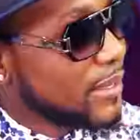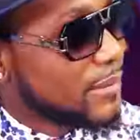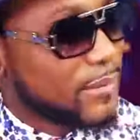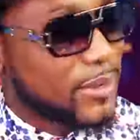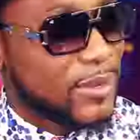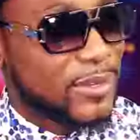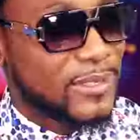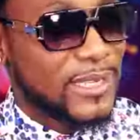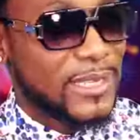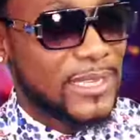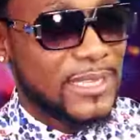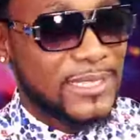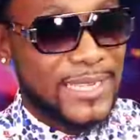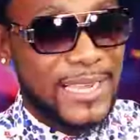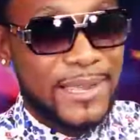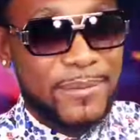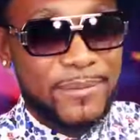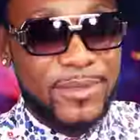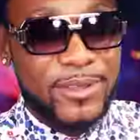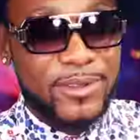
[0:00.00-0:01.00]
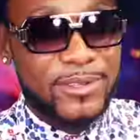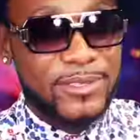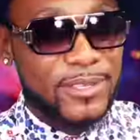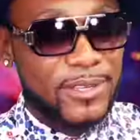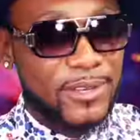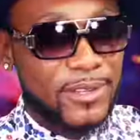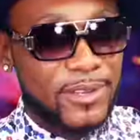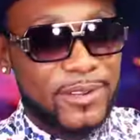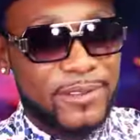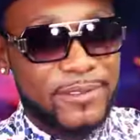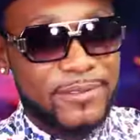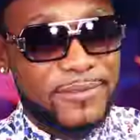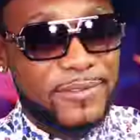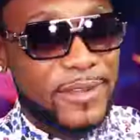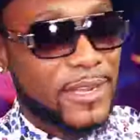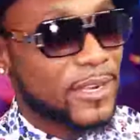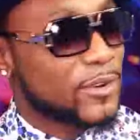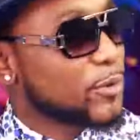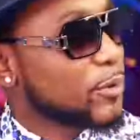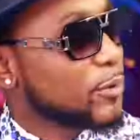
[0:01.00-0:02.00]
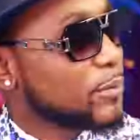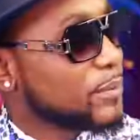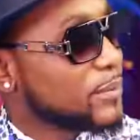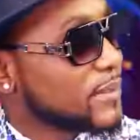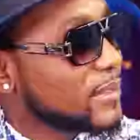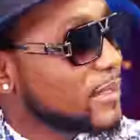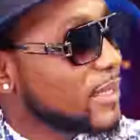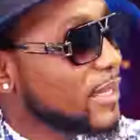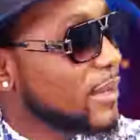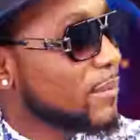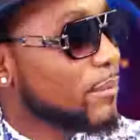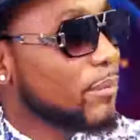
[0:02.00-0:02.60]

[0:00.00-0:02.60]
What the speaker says: Because at the time there was a lot of groups.